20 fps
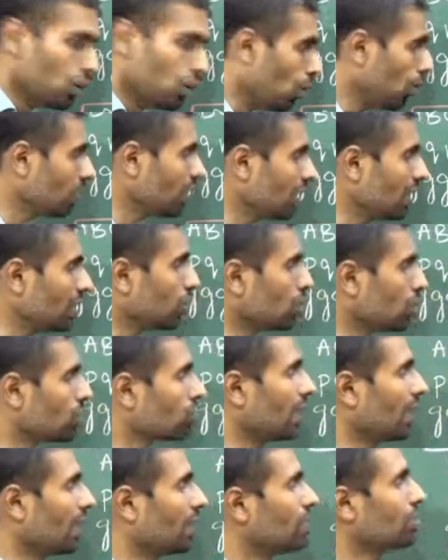only
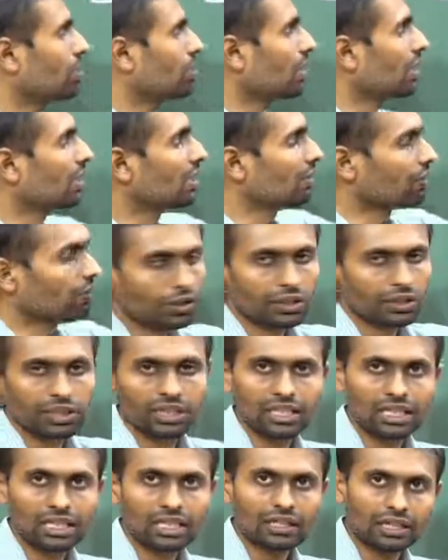those values in the
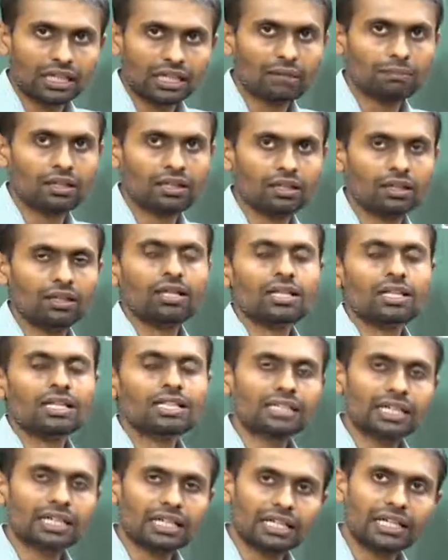foreign key table,
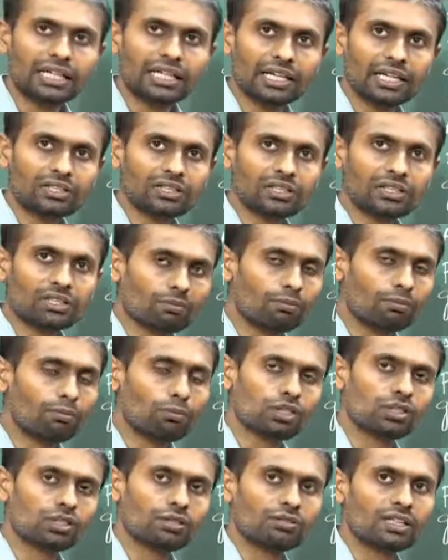it's an indication,
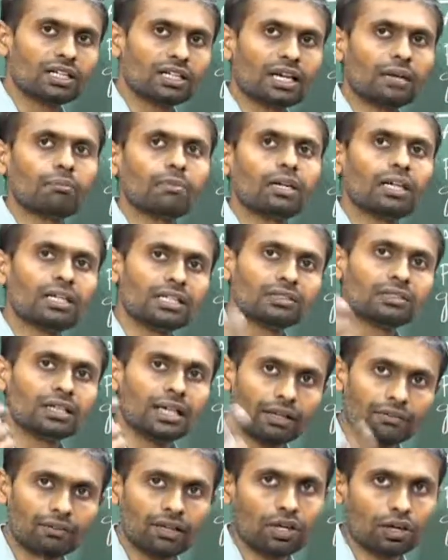most of the time it is
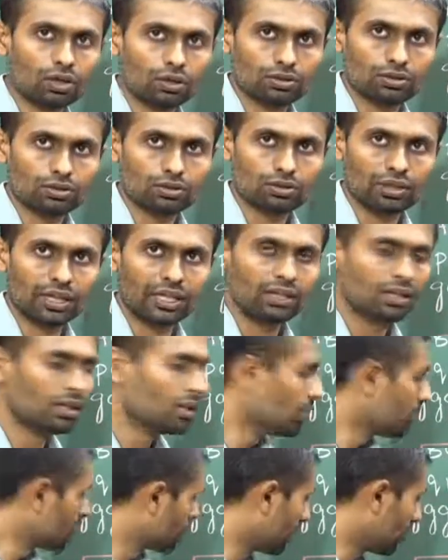required also, right?
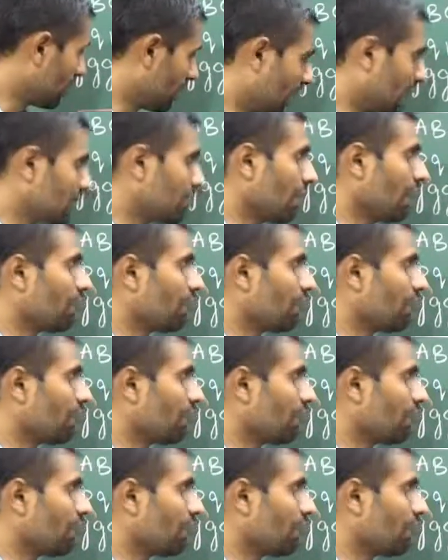So that's